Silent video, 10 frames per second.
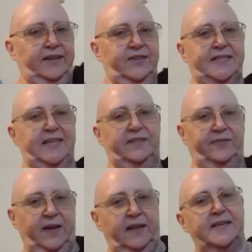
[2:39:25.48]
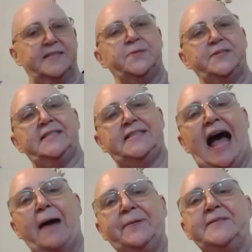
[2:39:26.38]
You see, if this was a
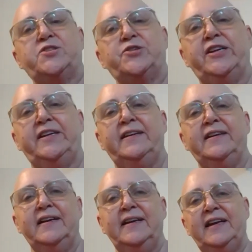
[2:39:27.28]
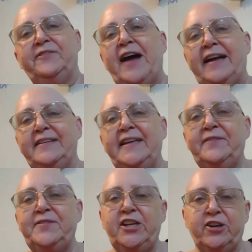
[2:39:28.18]
tapestry, if I
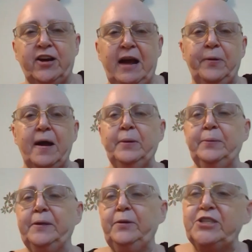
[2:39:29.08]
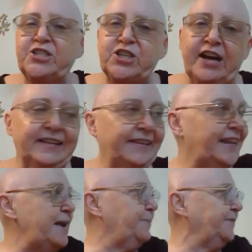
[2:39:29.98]
lived here, I probably would start
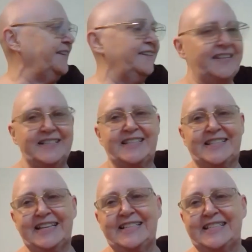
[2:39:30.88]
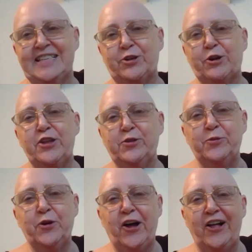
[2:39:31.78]
labeling these things that are on the
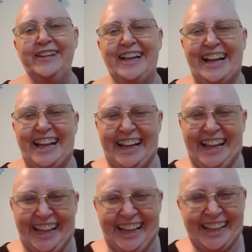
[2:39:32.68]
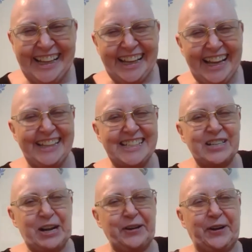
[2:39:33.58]
wall and
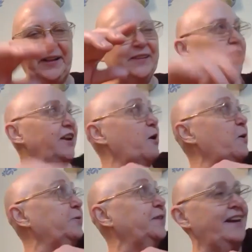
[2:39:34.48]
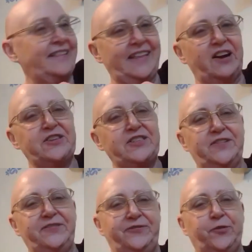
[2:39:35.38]
start calling, you know, like there's
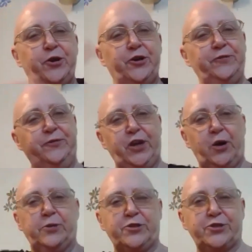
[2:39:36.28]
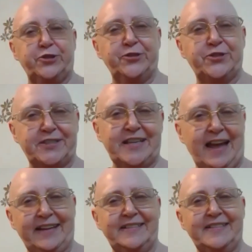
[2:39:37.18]
the Four Noble Truths,
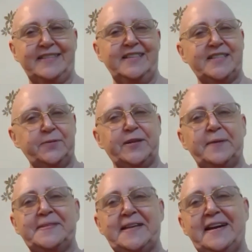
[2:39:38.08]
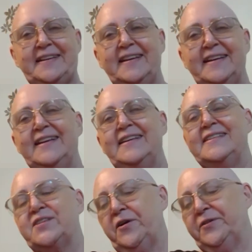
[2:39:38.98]
and you see what I'm saying?
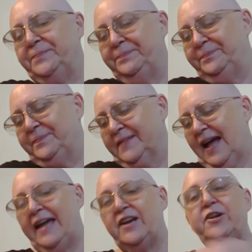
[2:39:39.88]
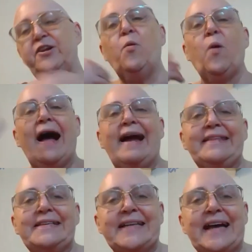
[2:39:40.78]
So I don't know why
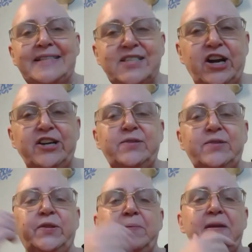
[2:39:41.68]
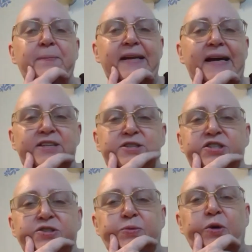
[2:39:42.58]
this got started with me, but I
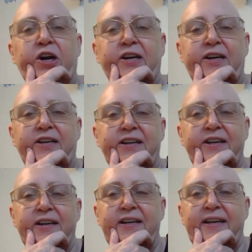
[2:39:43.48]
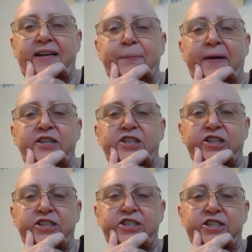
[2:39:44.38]
used to work in my
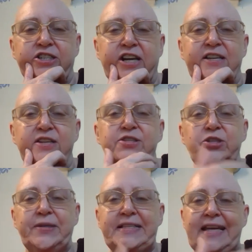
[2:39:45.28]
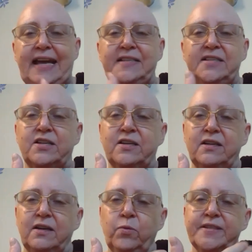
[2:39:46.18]
church. I used to attend
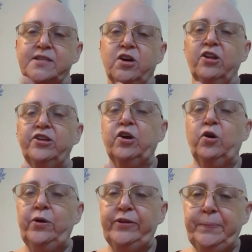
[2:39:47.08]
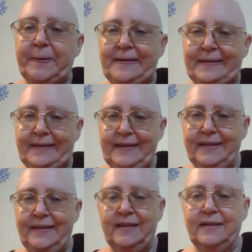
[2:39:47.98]
what's called a quilt bee
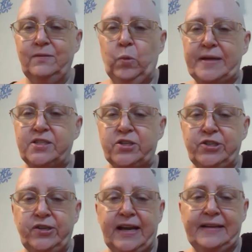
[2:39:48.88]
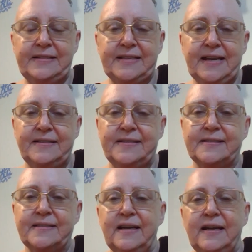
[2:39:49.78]
in the Western United States.